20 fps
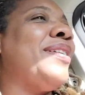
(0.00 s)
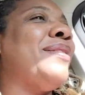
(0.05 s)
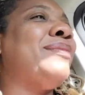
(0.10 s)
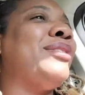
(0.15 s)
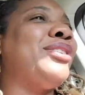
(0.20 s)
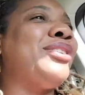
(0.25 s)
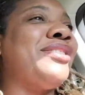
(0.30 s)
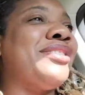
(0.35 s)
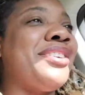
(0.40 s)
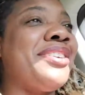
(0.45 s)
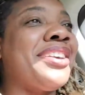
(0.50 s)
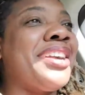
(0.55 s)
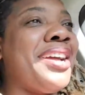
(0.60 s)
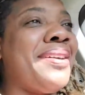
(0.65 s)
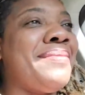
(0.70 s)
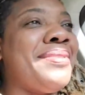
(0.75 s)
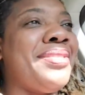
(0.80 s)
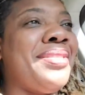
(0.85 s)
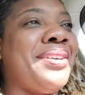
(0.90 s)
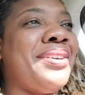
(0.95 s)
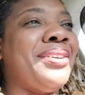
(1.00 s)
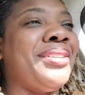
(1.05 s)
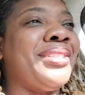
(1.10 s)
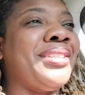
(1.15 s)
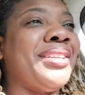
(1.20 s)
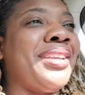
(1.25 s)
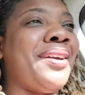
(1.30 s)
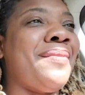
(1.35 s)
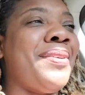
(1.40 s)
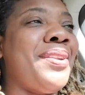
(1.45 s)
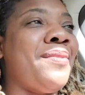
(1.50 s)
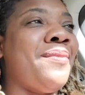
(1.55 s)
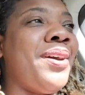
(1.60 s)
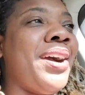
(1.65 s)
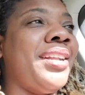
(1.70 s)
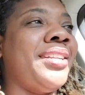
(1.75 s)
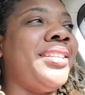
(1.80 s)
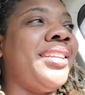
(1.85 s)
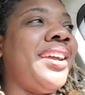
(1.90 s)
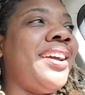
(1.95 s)
I'm sure they're coming though, so y'all better
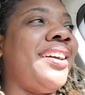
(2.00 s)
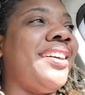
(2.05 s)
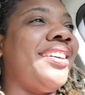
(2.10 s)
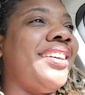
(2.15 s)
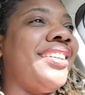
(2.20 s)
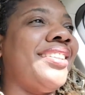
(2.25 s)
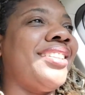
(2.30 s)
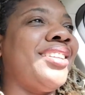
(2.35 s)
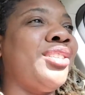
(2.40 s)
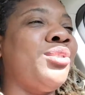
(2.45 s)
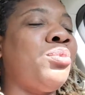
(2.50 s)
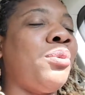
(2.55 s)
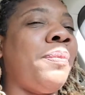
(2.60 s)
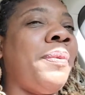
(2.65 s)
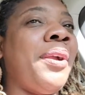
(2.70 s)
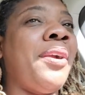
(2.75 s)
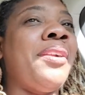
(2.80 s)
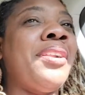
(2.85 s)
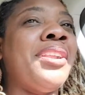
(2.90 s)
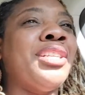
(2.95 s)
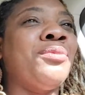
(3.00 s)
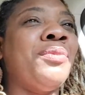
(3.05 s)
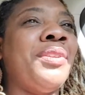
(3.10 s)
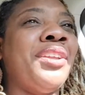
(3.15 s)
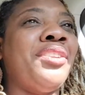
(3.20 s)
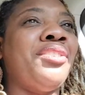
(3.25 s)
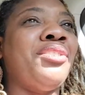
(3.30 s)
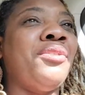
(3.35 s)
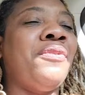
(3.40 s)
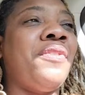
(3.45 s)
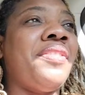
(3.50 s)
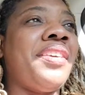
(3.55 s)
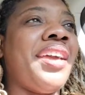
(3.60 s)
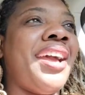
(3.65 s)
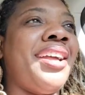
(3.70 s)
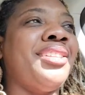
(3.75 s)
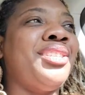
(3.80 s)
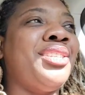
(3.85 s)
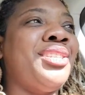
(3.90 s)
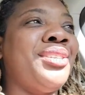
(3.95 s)
watch out. There's preparedness we need to do for
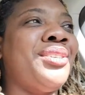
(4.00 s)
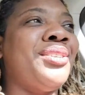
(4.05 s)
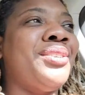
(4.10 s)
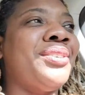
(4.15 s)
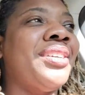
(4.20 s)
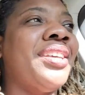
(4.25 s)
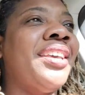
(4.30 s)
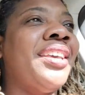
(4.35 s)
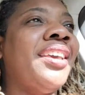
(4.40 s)
that too.